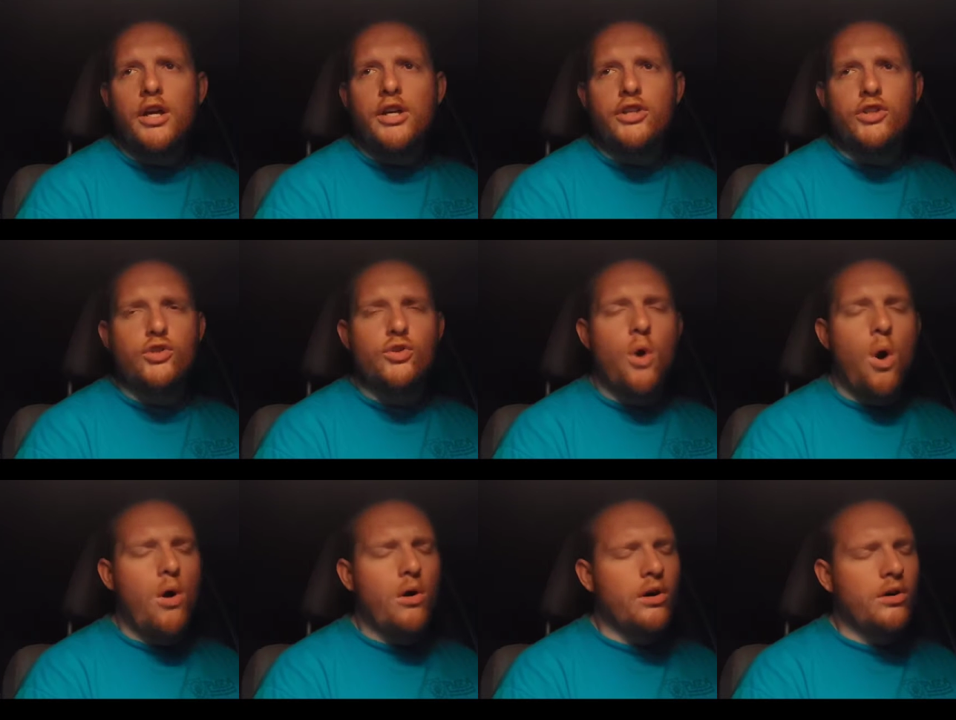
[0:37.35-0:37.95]

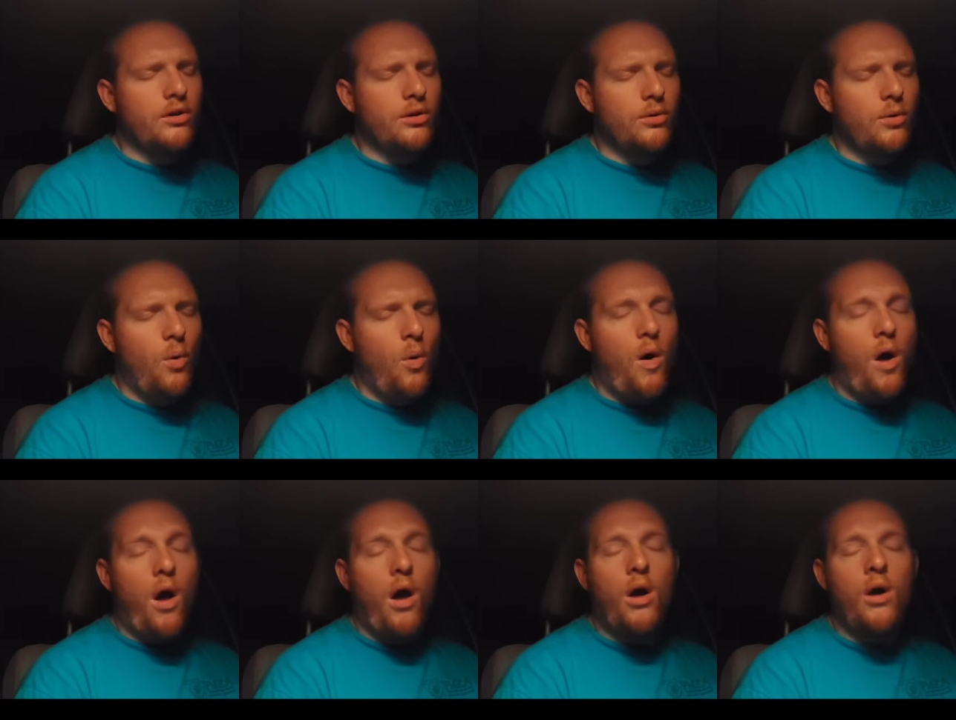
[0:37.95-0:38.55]
You're gonna
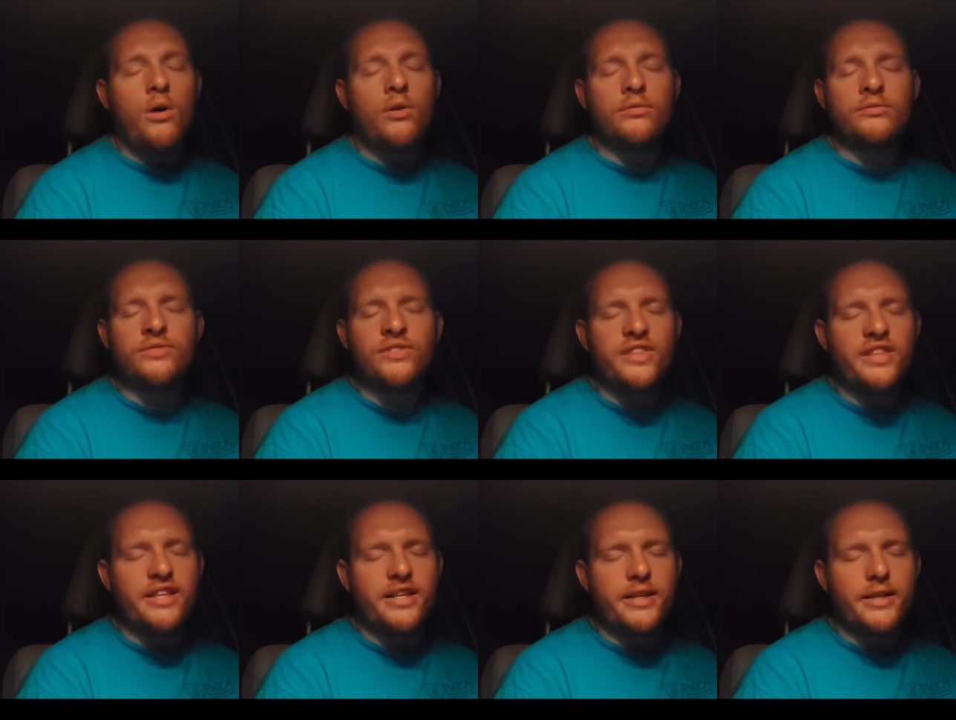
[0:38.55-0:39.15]

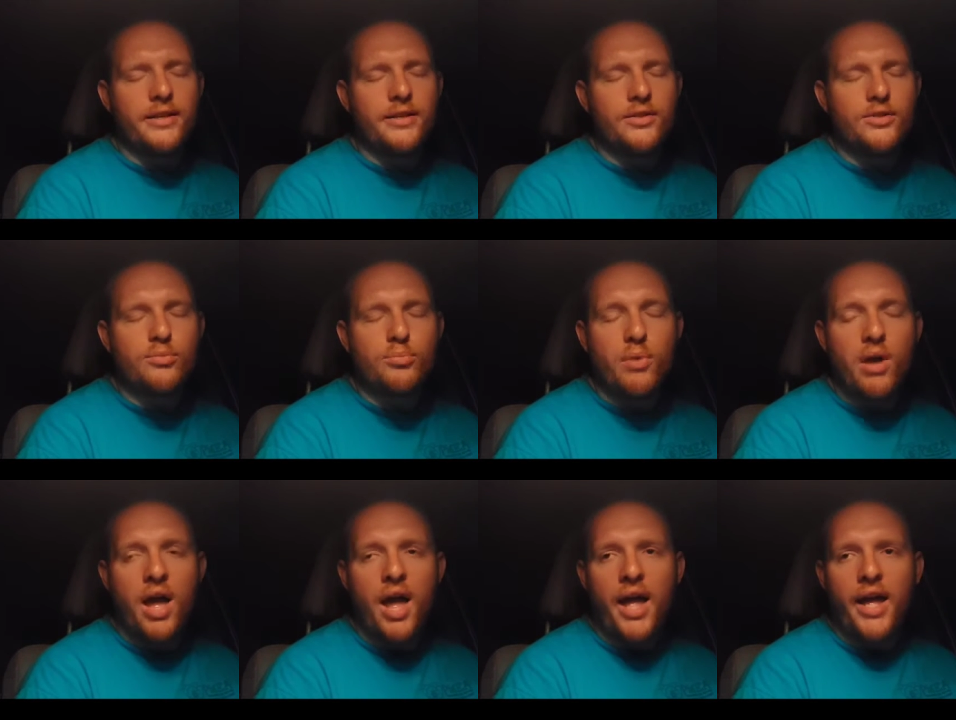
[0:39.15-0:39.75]
want this
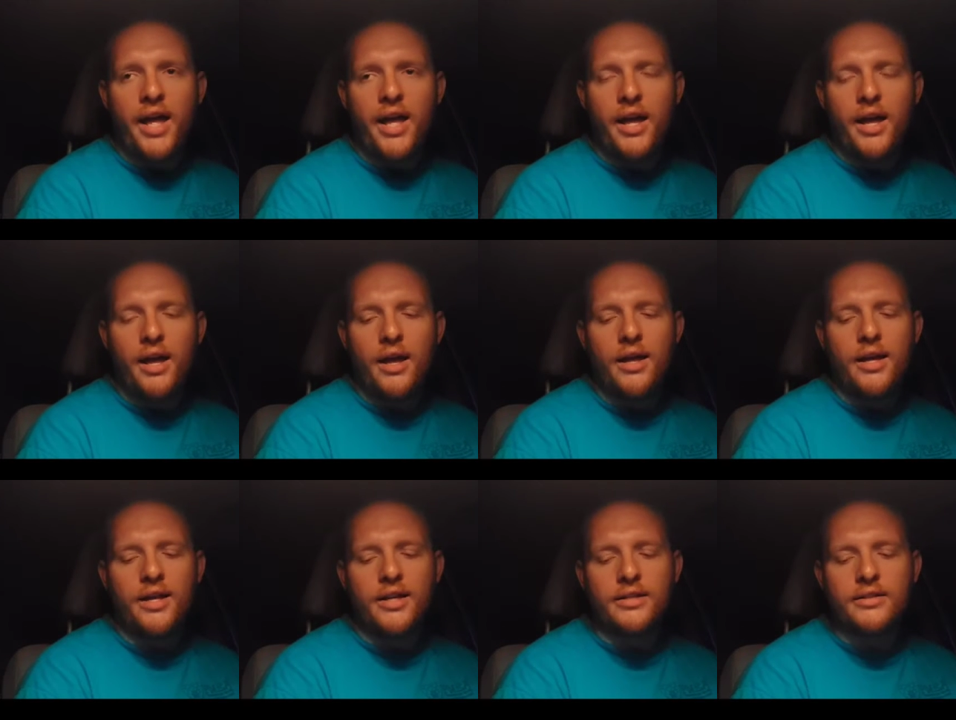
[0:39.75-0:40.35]

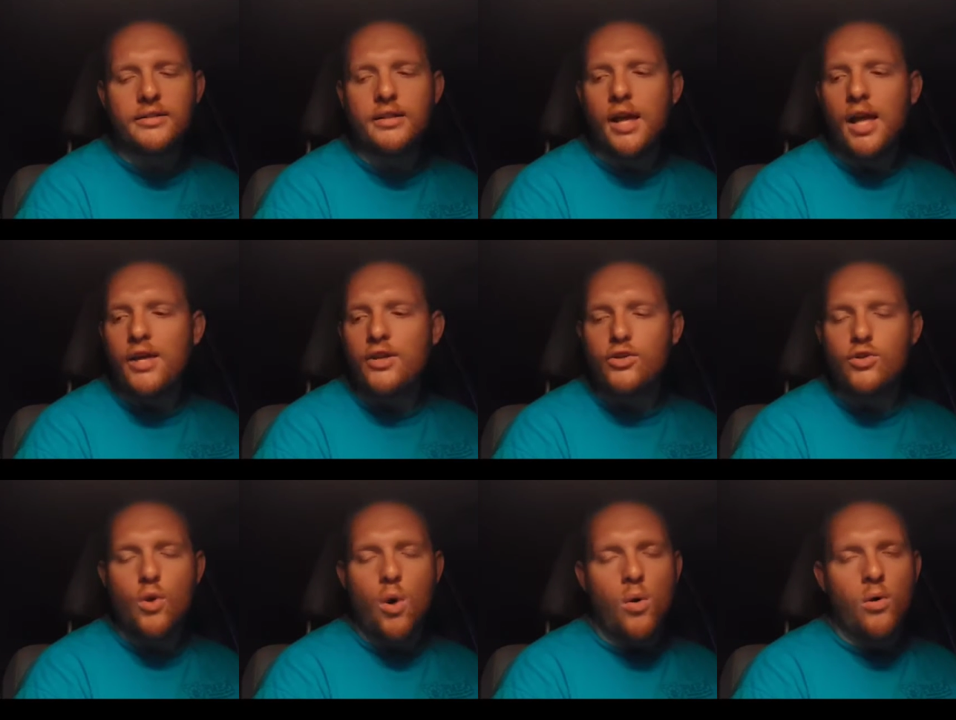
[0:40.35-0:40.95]
back.
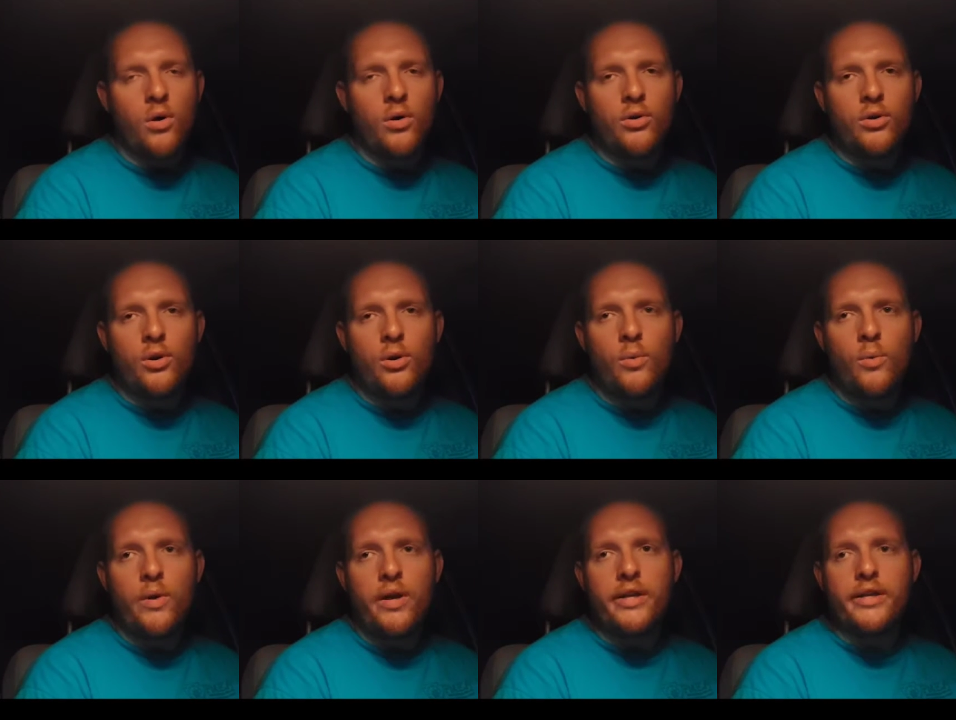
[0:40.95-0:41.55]
You're
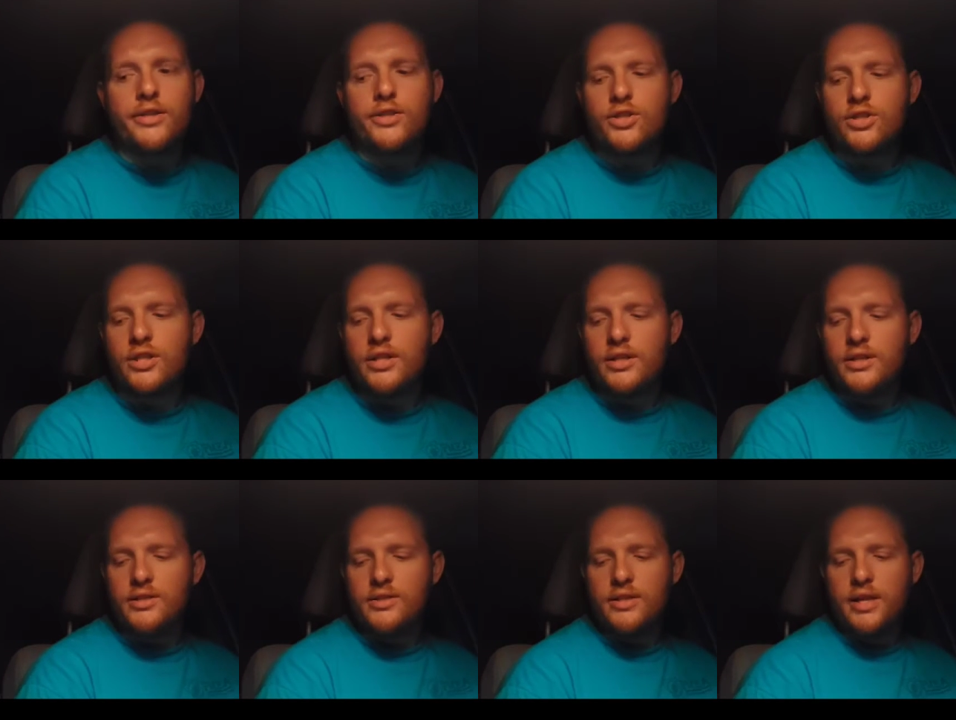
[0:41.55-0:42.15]
gonna wish
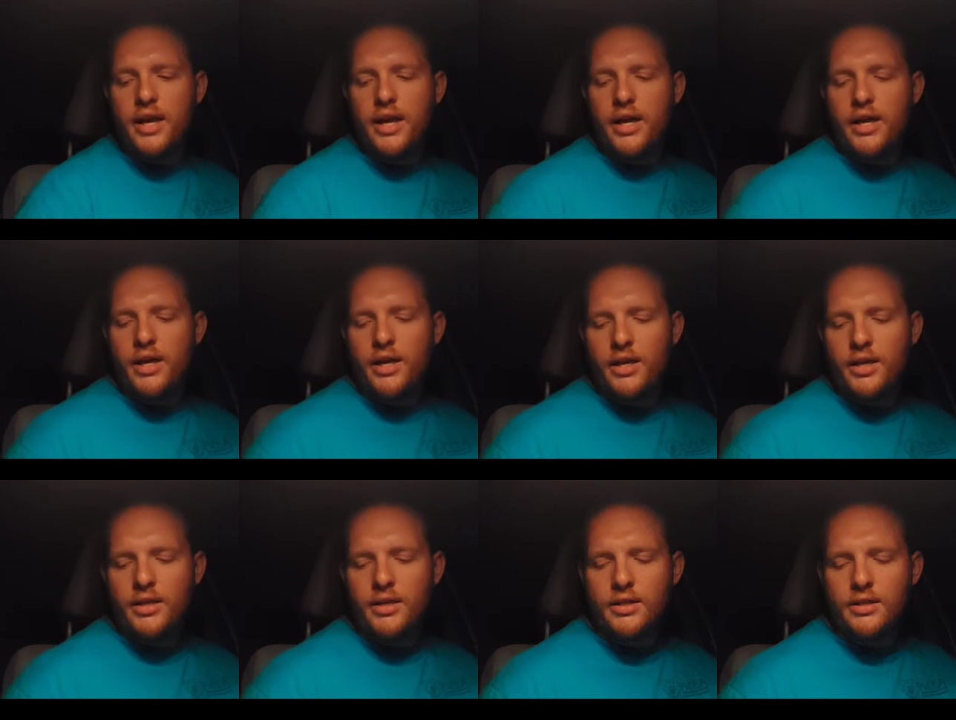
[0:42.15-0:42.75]
these
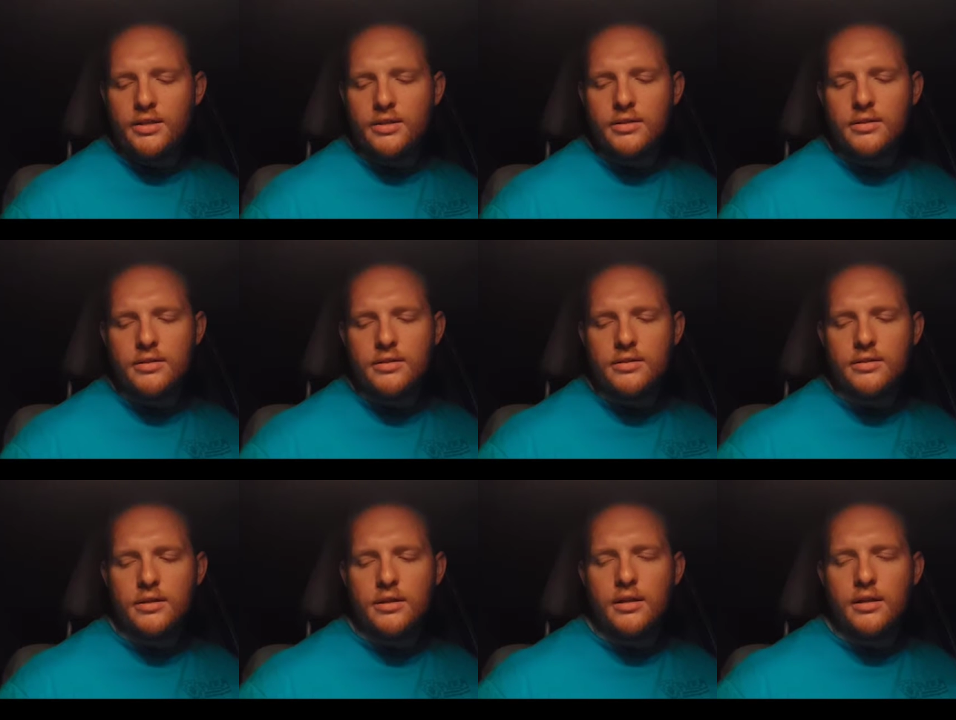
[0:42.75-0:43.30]
days